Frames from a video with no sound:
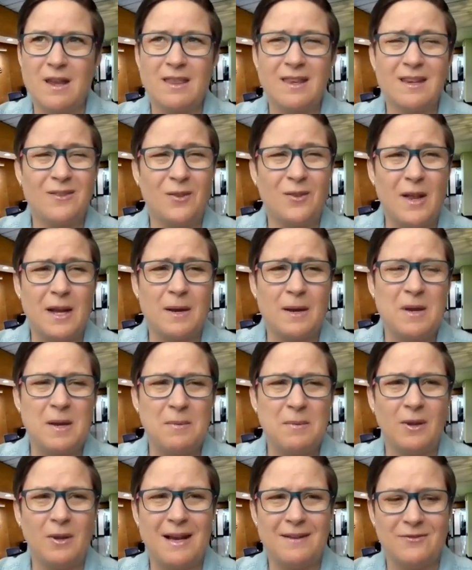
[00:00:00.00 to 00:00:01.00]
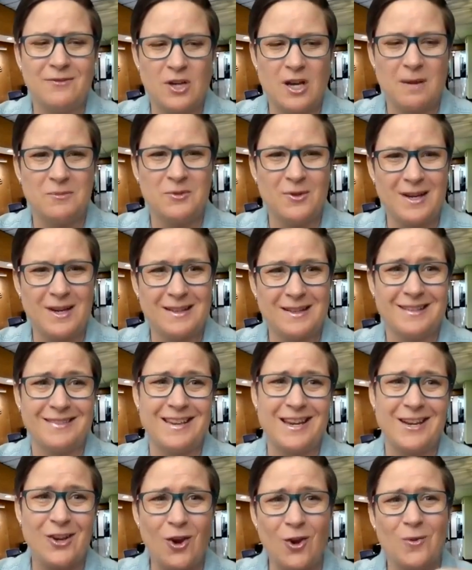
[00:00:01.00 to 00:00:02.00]
I think a lot of people have jobs, right, that
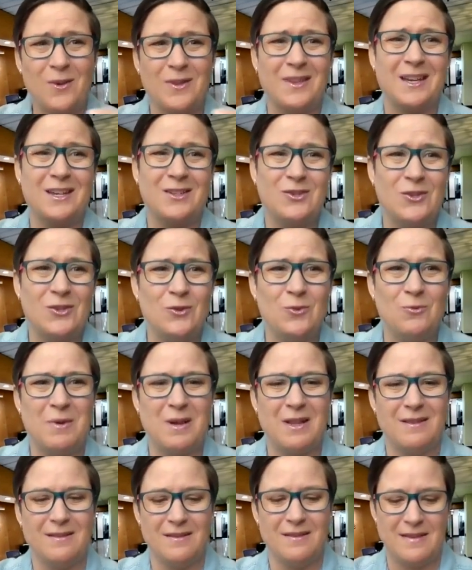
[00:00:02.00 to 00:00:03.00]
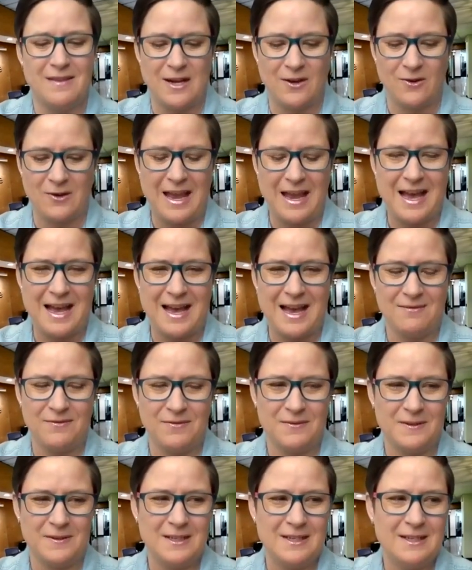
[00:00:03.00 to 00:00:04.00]
they go and they do, but they don't have